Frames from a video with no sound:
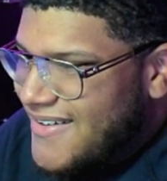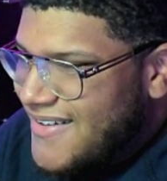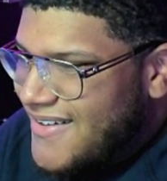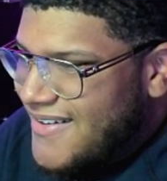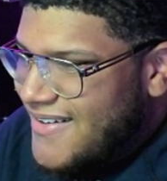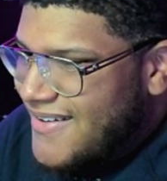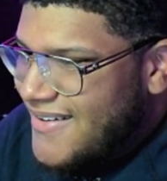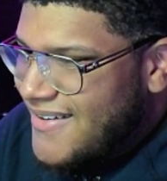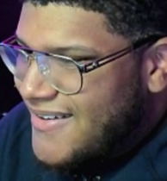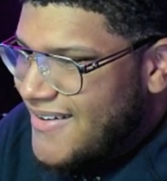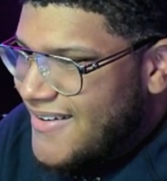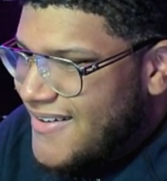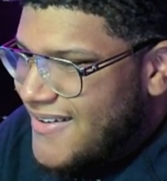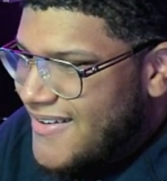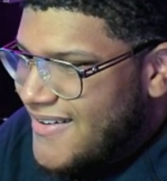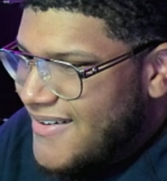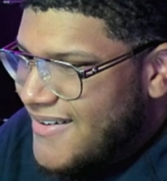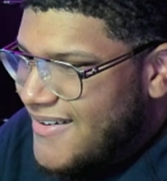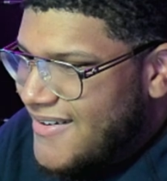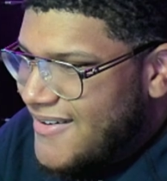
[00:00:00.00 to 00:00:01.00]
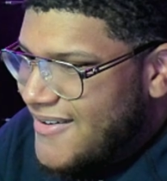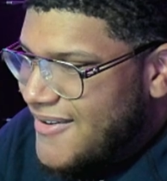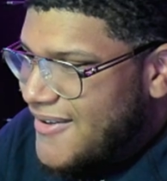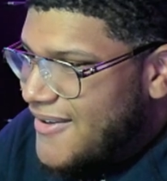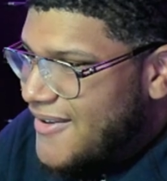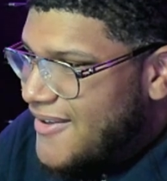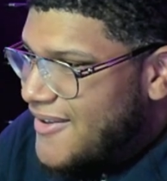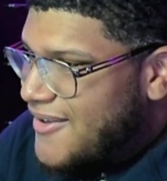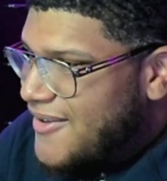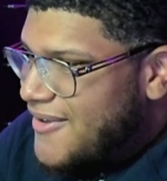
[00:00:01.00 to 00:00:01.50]

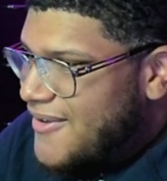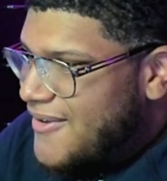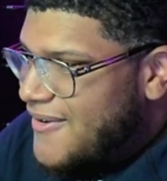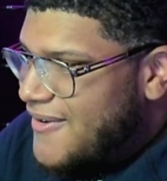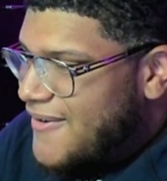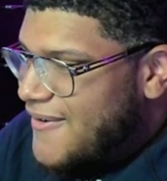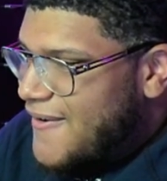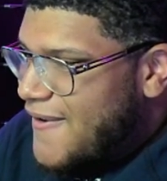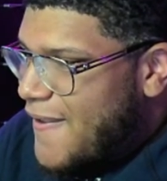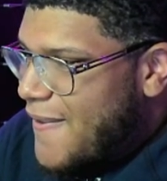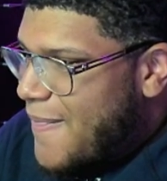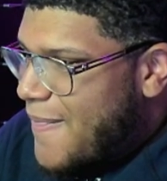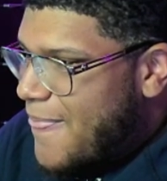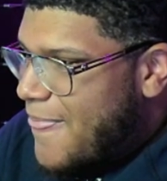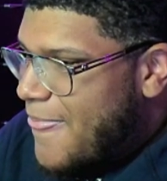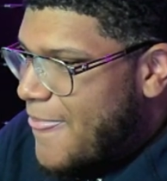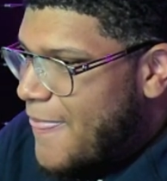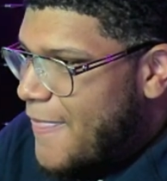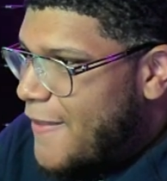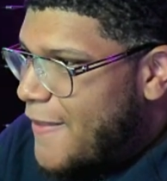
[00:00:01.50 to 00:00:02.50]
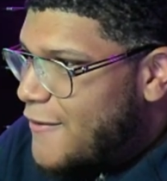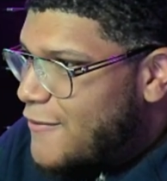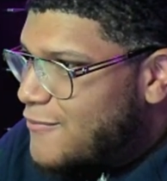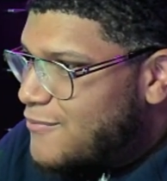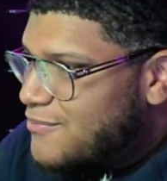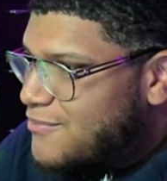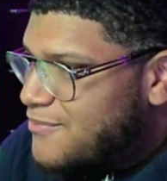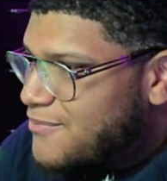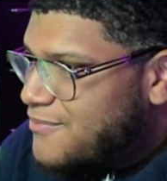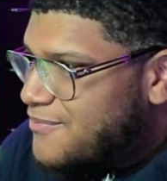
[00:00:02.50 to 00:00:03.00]

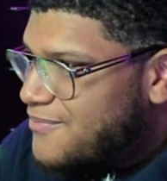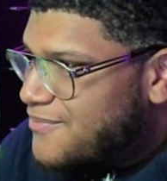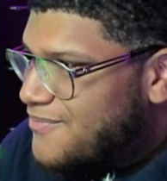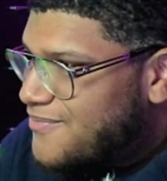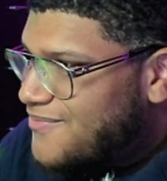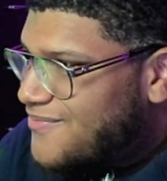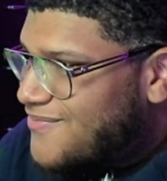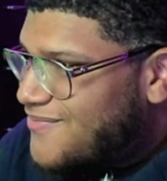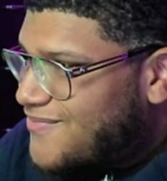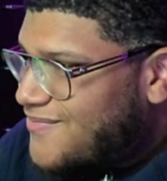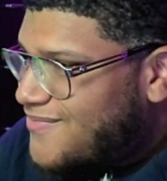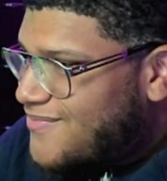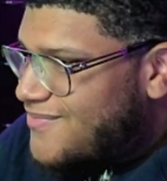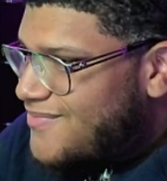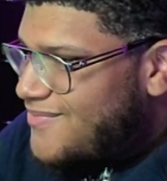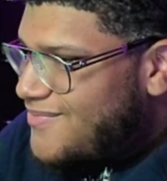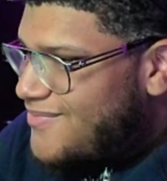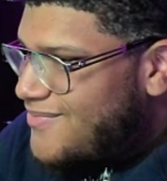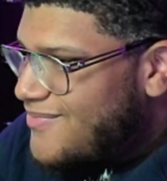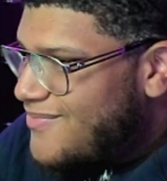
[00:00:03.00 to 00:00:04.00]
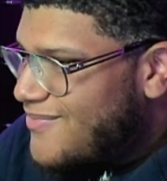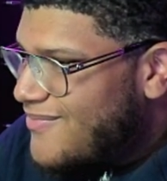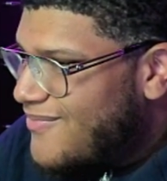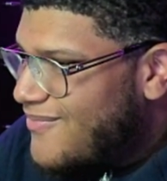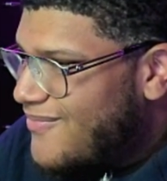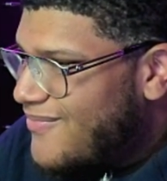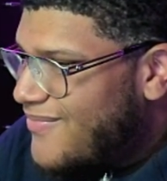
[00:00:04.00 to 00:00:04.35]
(silence)